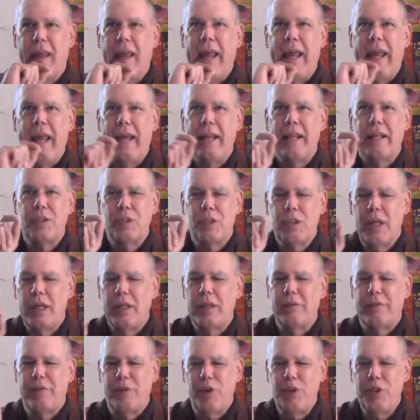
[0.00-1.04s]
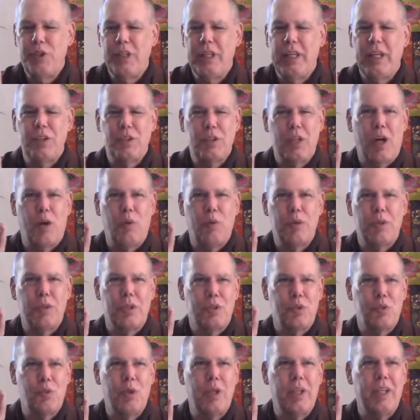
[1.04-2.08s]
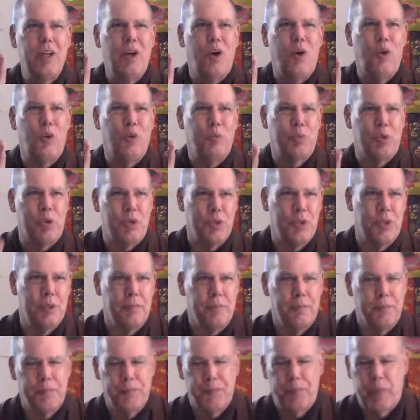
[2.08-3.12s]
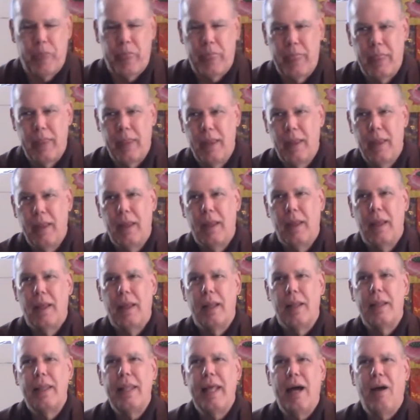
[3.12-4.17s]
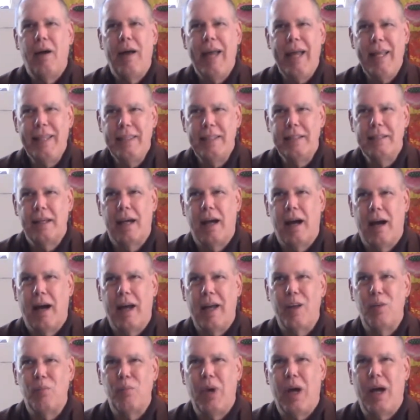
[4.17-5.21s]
And it said the first thing he saw was this really old person. Now at the time